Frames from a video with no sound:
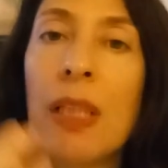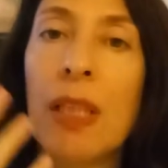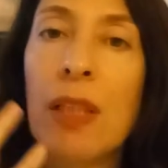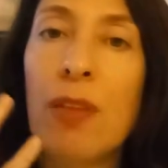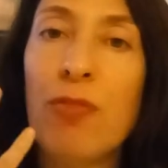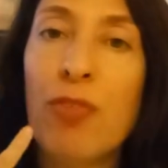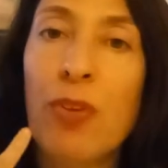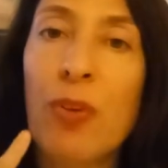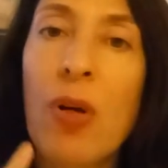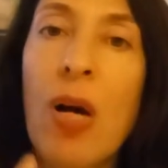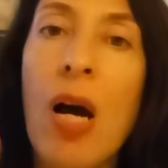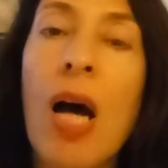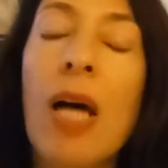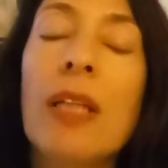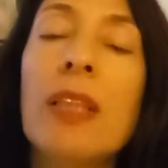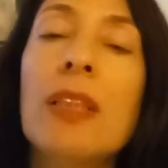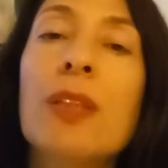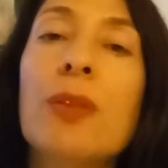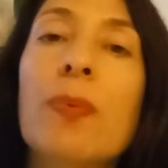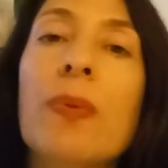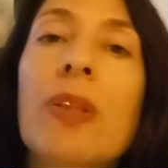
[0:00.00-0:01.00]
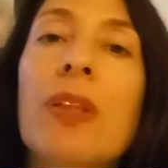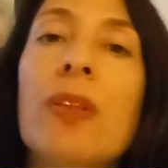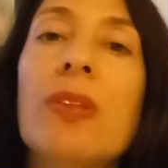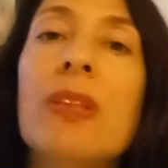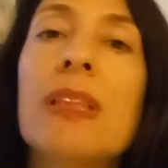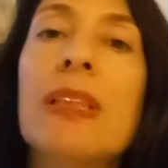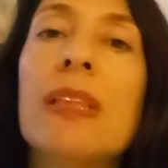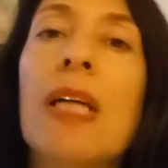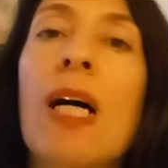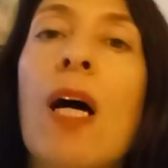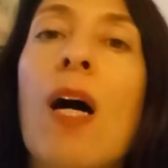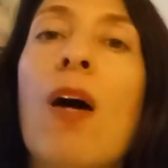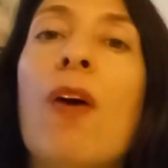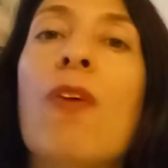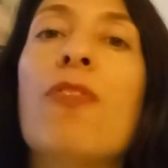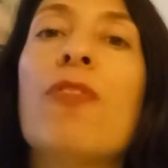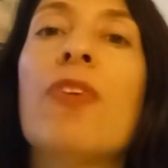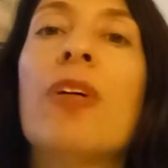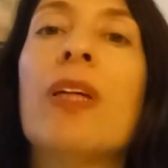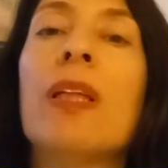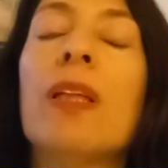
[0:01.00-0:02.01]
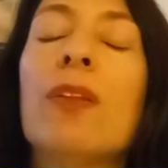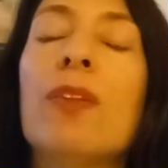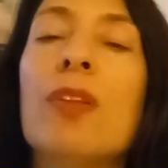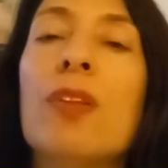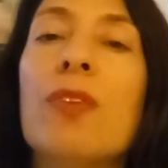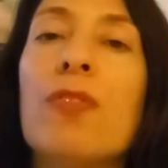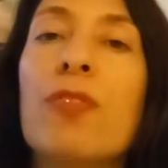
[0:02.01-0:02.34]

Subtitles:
if you're honest with yourself and